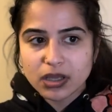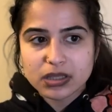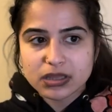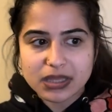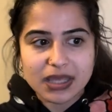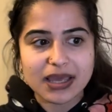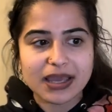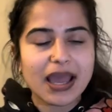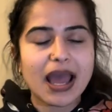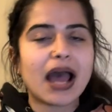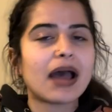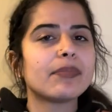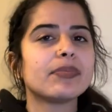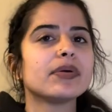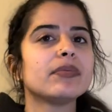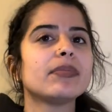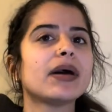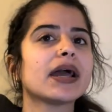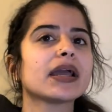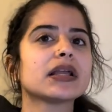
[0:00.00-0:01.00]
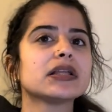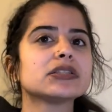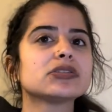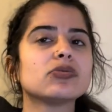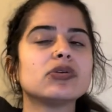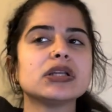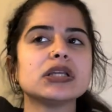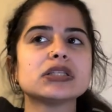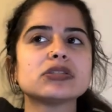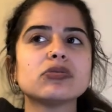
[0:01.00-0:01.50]
thing happened back in
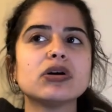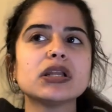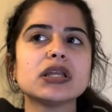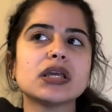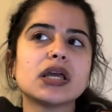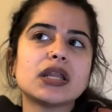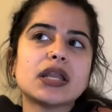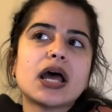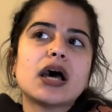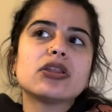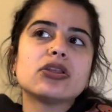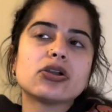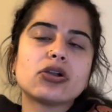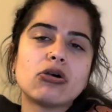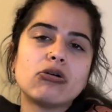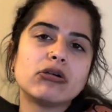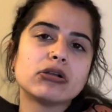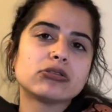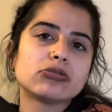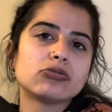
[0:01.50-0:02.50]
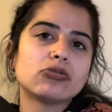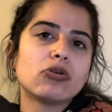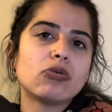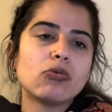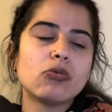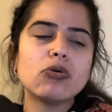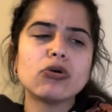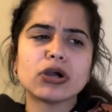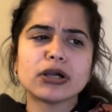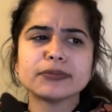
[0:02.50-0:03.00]
2020, and now they're going through a
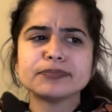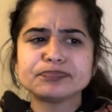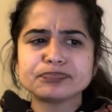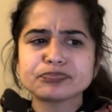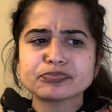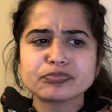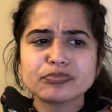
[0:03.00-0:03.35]
war